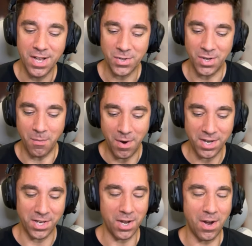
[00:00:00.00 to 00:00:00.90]
So I
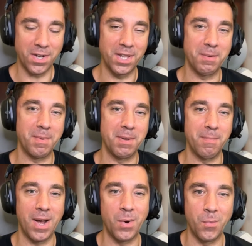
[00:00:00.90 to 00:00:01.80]
wanted to talk a little bit
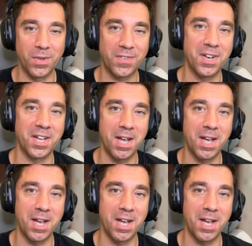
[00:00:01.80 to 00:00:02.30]
about what's going to